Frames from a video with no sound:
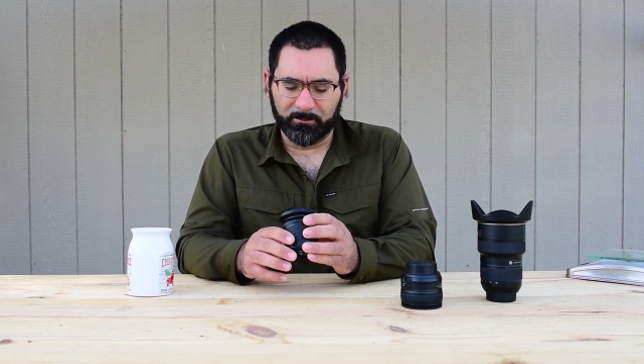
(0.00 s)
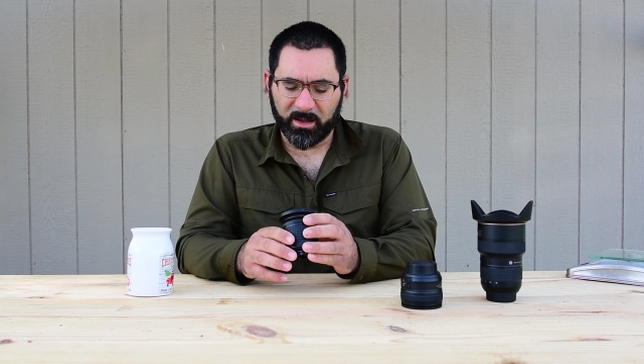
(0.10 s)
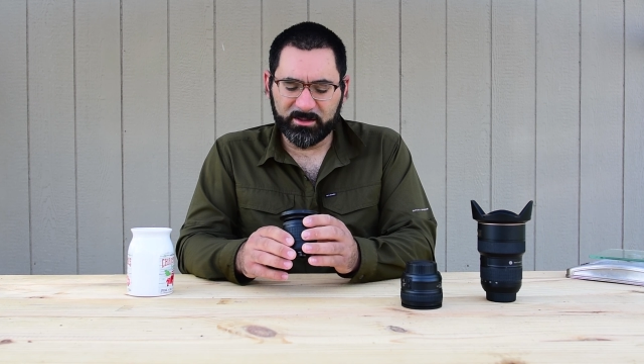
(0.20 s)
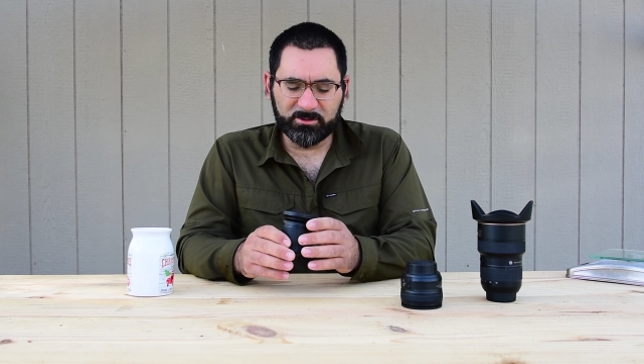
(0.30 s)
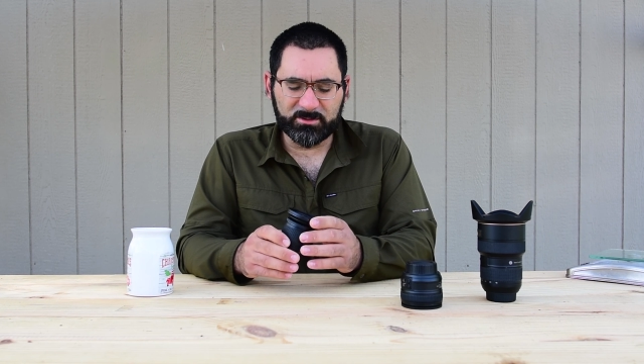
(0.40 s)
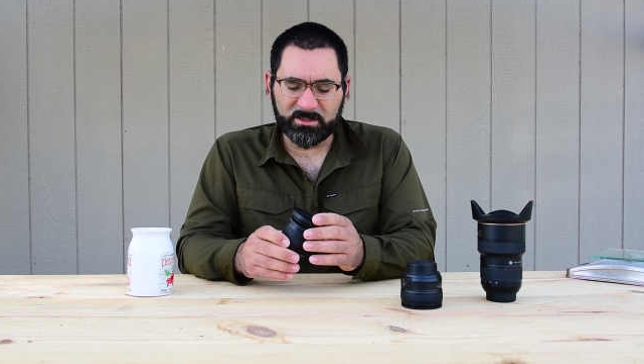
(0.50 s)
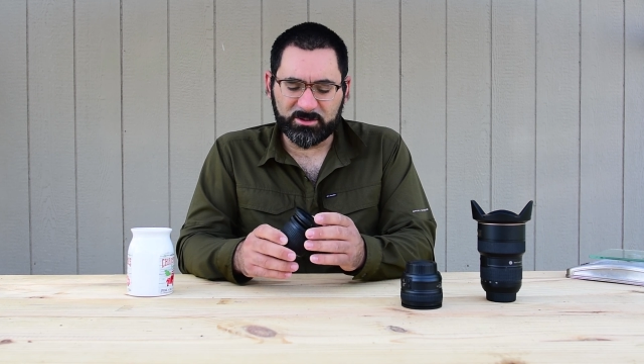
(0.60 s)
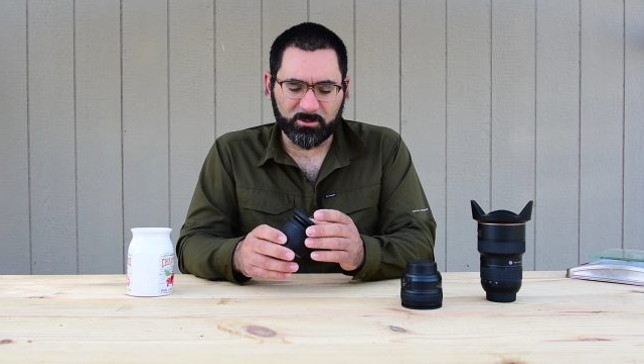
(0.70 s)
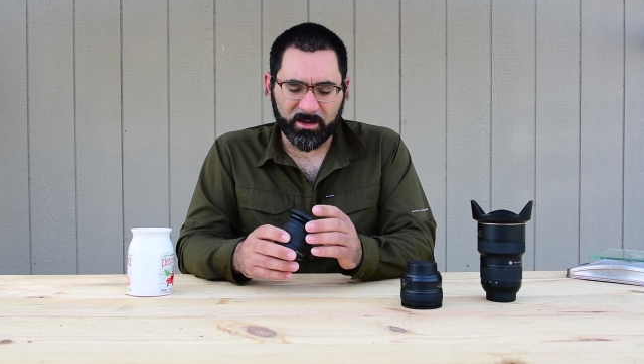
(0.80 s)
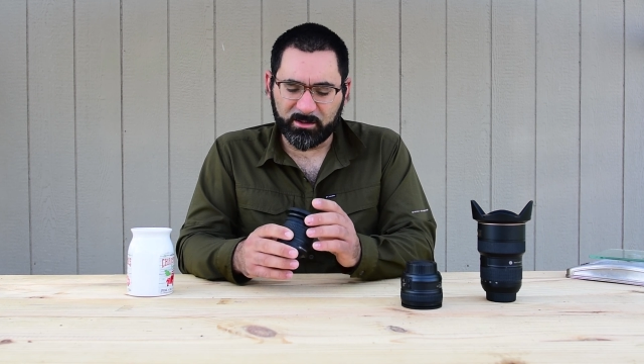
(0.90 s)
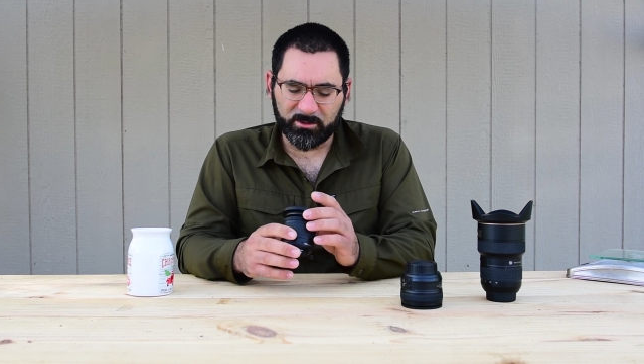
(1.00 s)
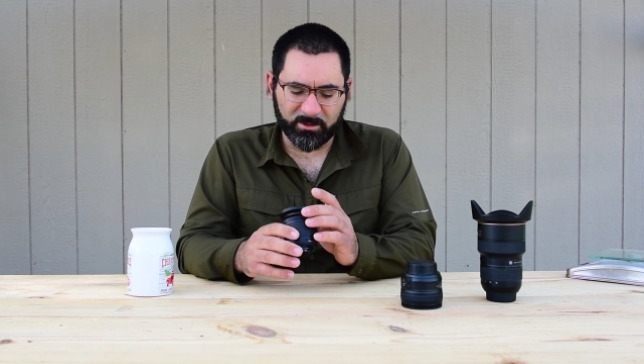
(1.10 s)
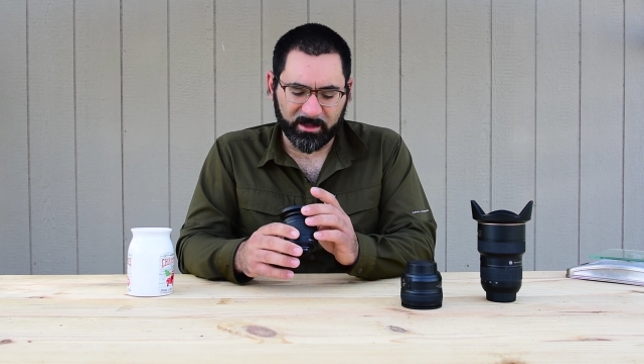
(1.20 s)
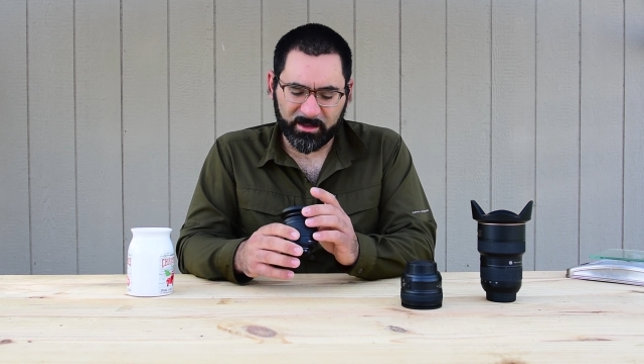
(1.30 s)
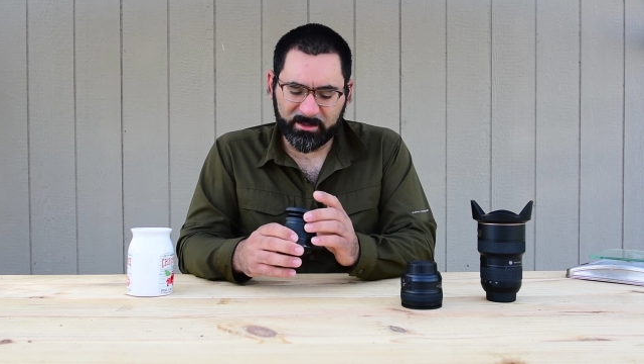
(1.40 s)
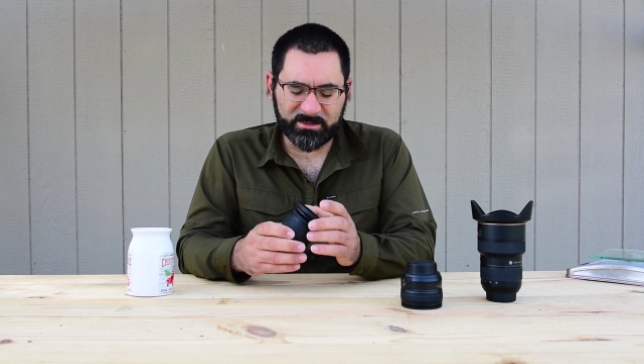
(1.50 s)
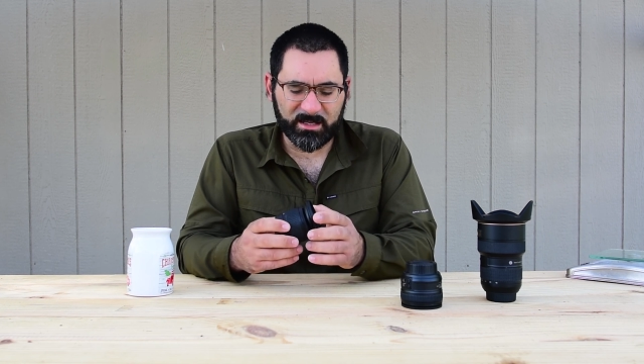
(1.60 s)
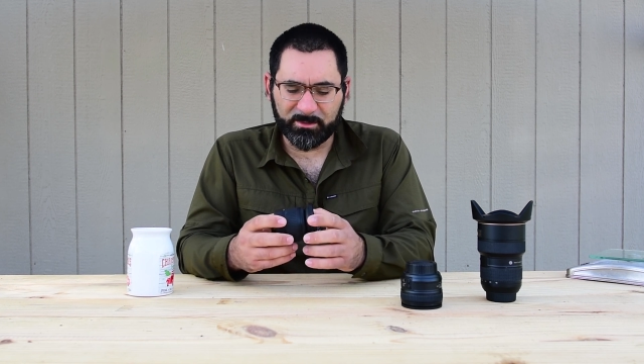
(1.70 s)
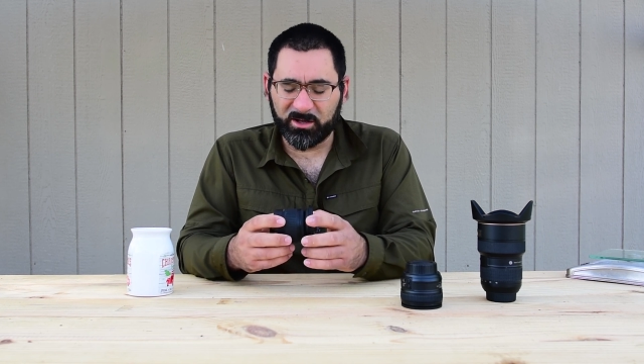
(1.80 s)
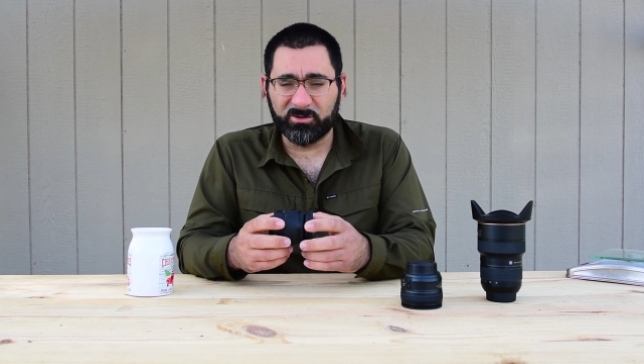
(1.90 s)
I use this regularly.
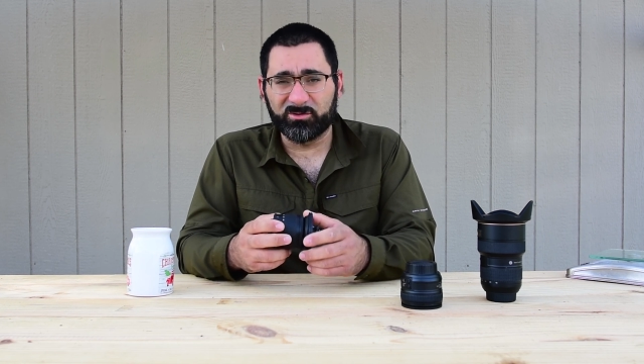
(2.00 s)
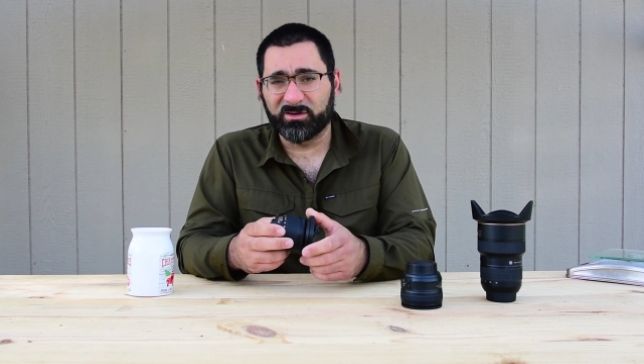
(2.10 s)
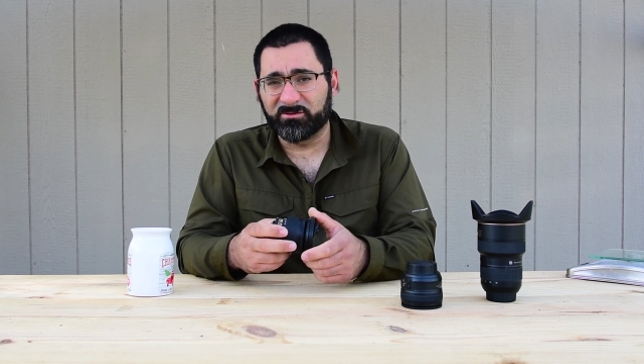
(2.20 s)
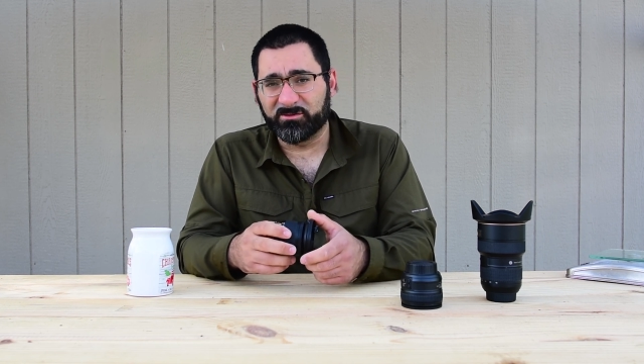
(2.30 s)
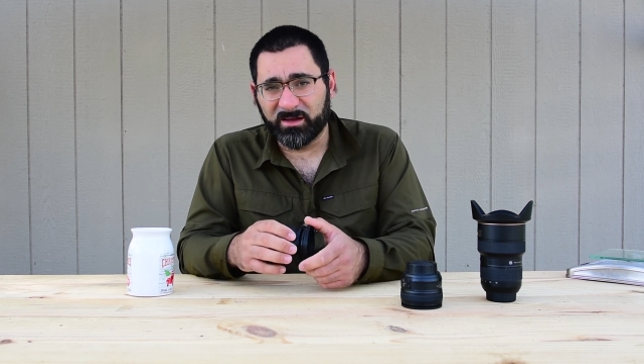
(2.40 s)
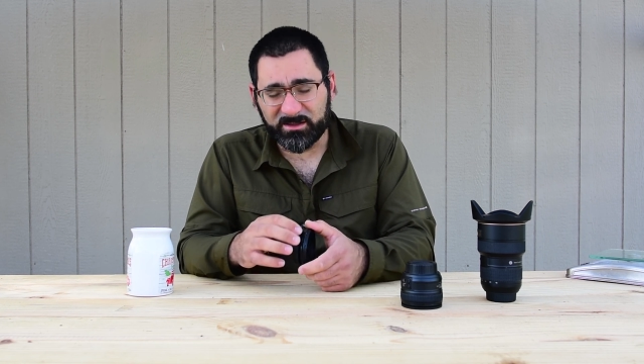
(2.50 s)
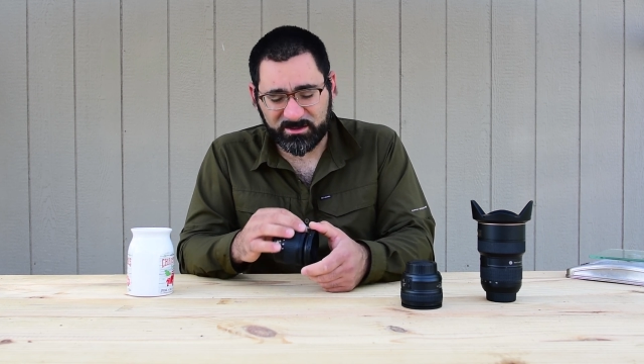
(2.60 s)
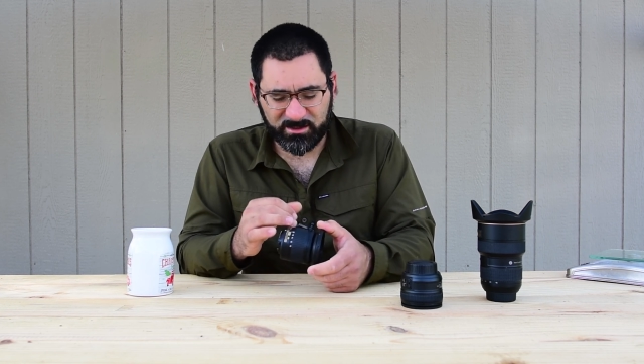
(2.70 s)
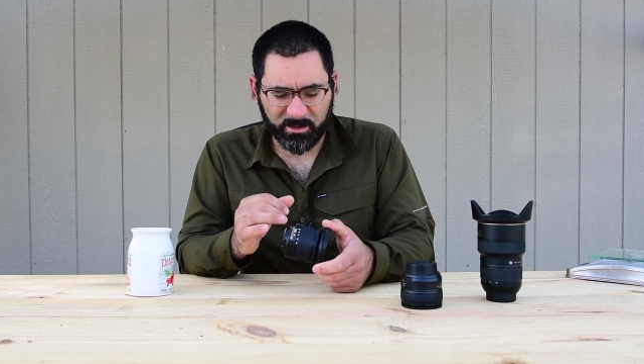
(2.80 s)
Anytime I go to an event,